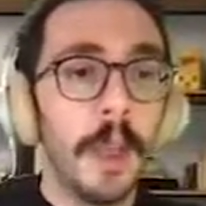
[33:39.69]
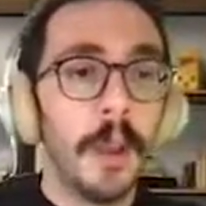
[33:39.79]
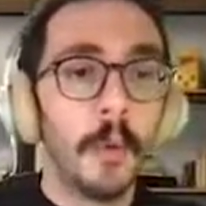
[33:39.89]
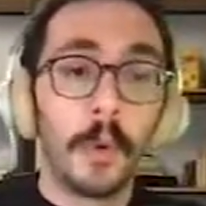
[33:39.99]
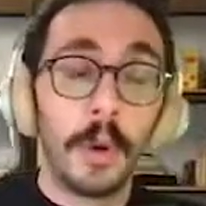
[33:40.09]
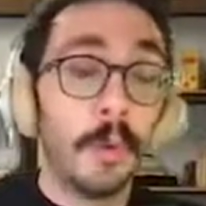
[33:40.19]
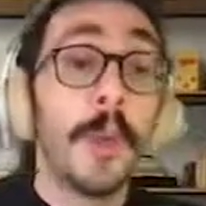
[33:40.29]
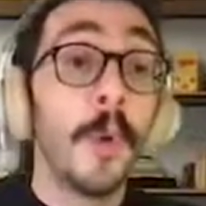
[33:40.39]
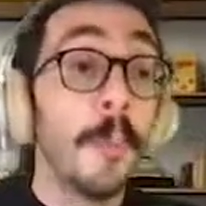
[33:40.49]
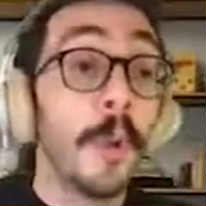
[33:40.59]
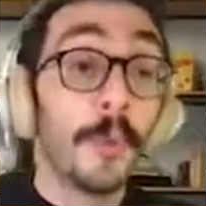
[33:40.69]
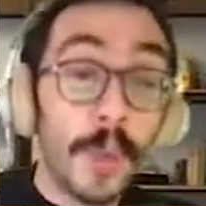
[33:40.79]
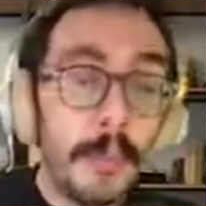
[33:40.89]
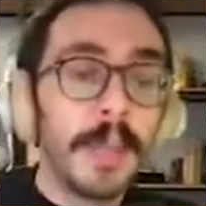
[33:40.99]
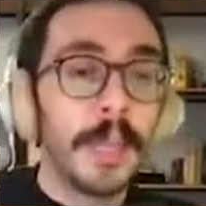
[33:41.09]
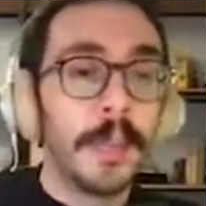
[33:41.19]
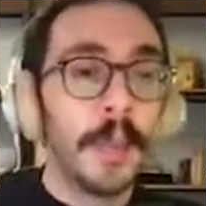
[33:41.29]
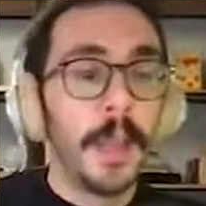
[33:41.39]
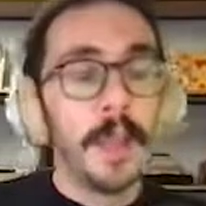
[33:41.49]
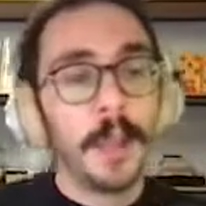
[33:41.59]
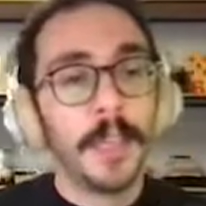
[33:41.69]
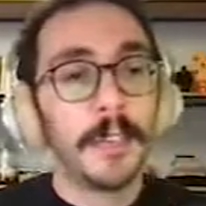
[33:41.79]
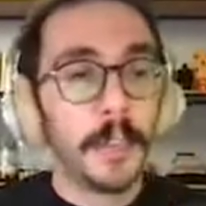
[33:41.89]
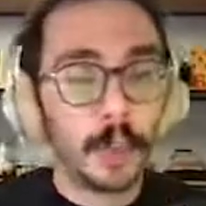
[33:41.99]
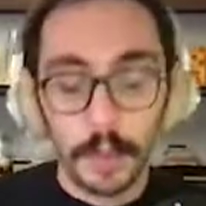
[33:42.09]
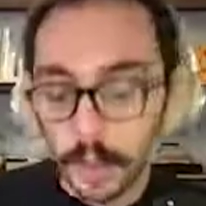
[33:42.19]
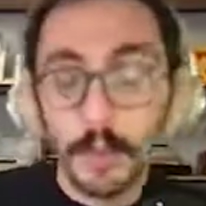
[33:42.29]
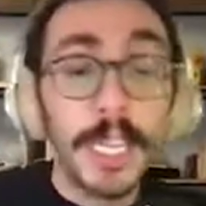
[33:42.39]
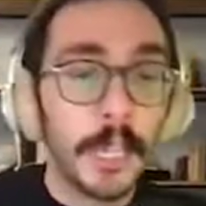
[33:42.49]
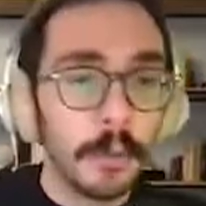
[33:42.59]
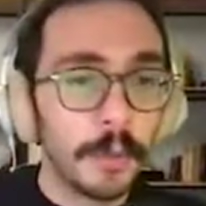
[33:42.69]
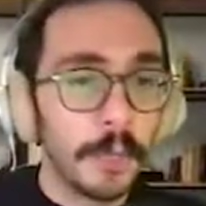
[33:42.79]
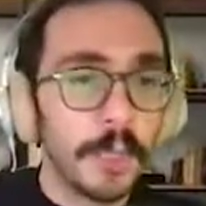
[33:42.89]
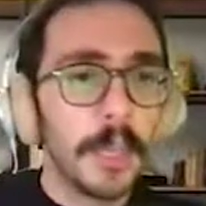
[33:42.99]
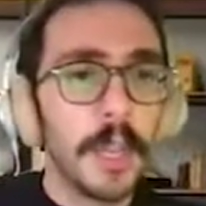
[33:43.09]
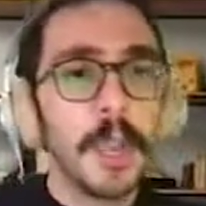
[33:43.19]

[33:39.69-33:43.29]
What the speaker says: or around 1.3 million individual unique users.